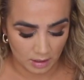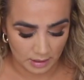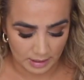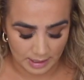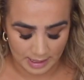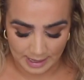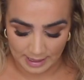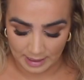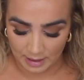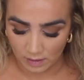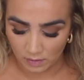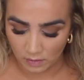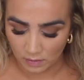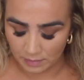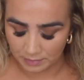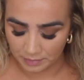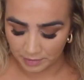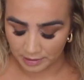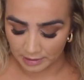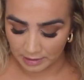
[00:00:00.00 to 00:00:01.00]
Now
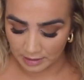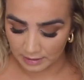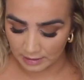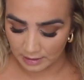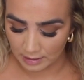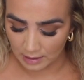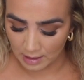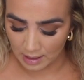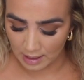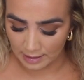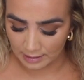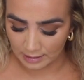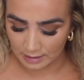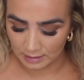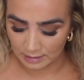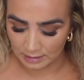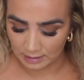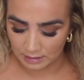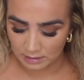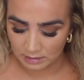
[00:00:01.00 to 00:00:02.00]
I'm going to get the light
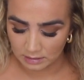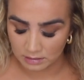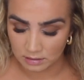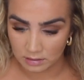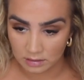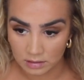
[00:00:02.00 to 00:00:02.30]
colour